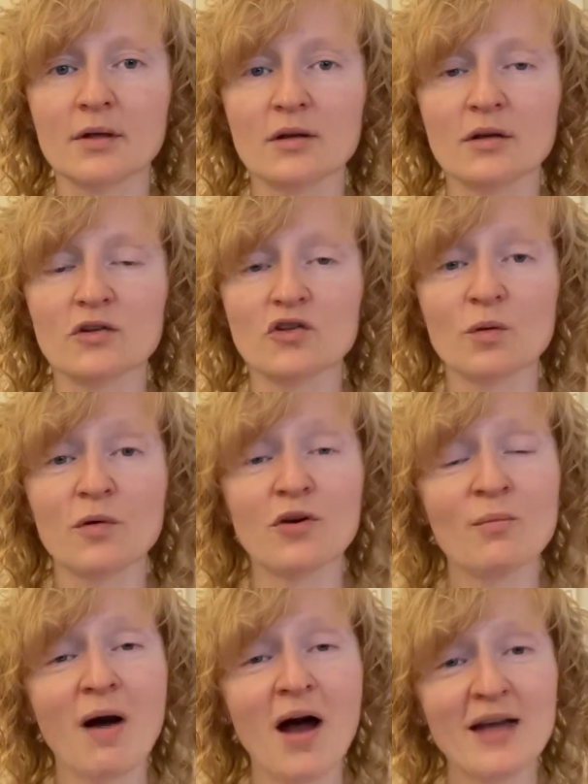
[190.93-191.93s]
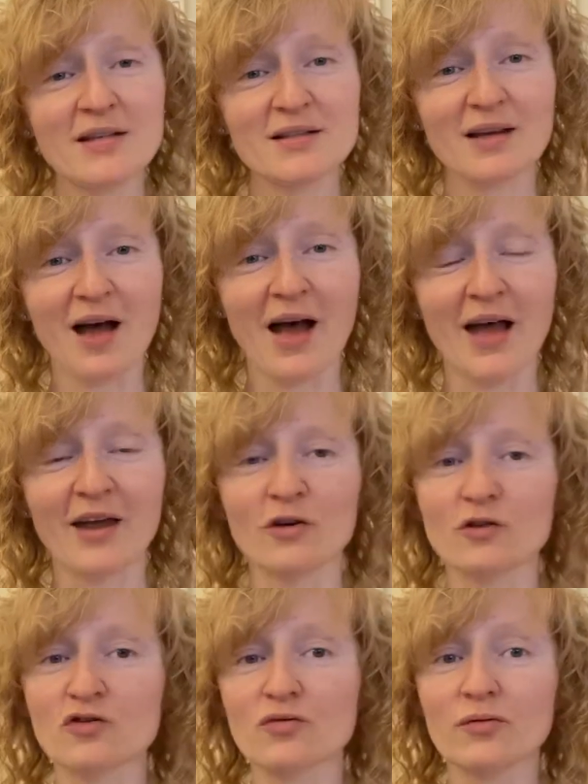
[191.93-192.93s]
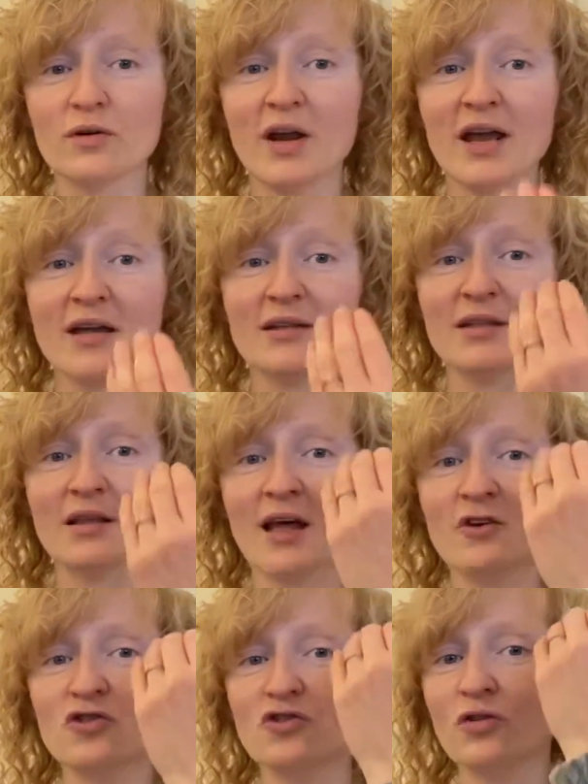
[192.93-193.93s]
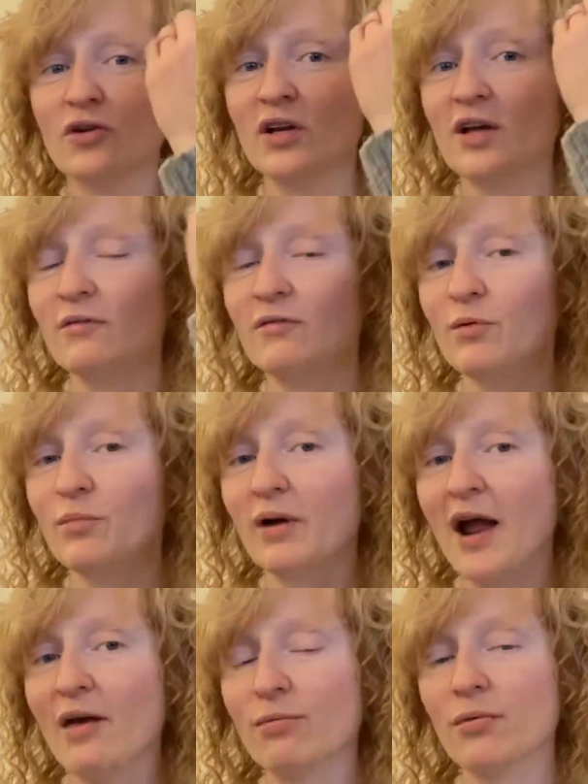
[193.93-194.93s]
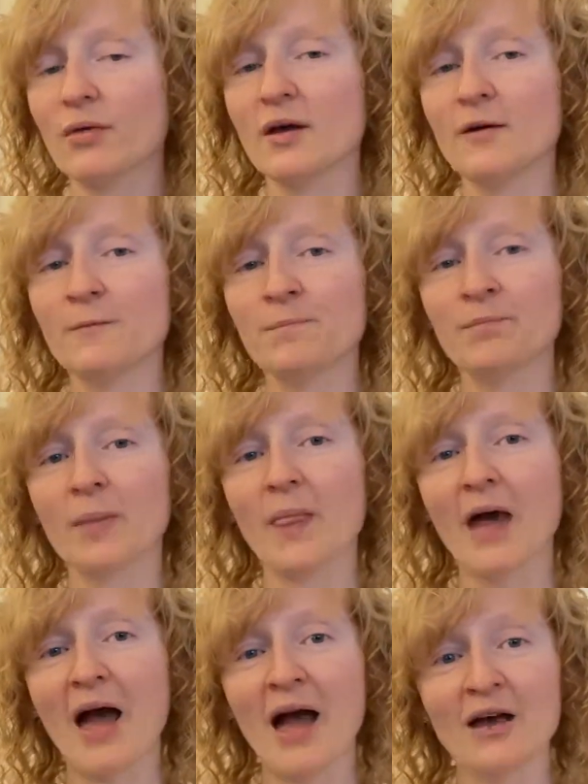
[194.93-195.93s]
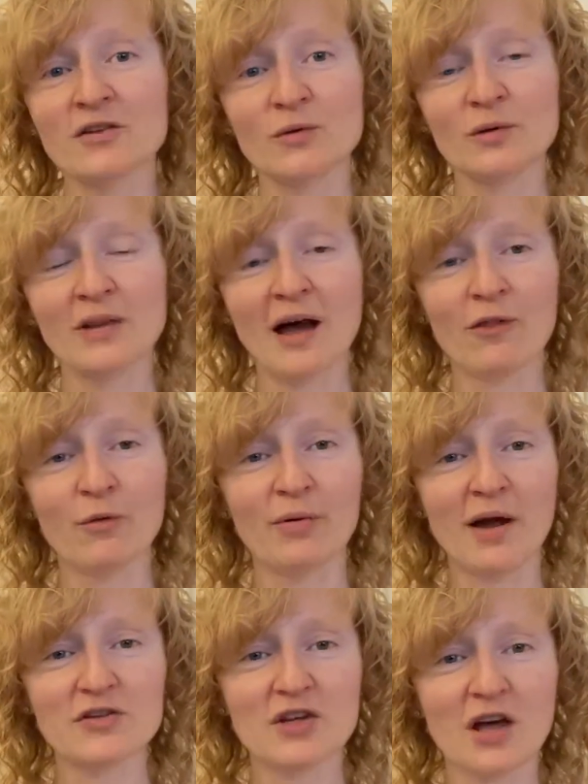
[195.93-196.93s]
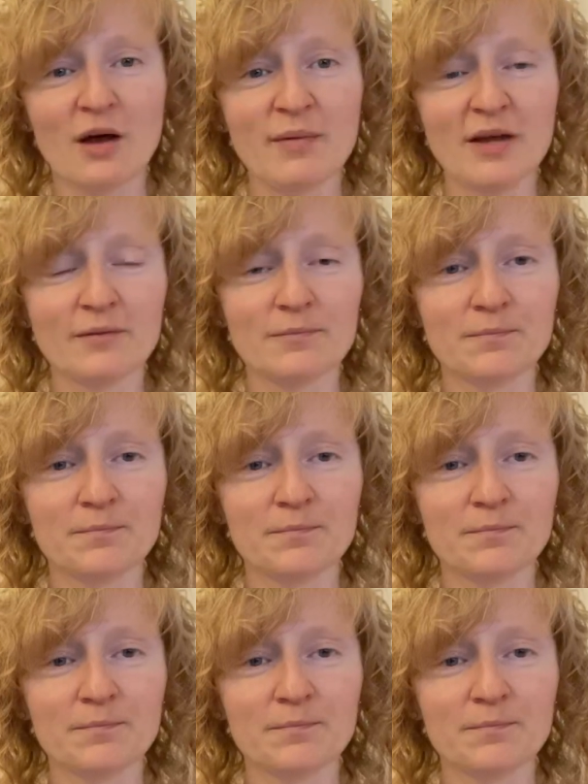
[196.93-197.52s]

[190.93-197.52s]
So with your mind's eye, you're tracing that journey of the breath as you allow the breath to come in.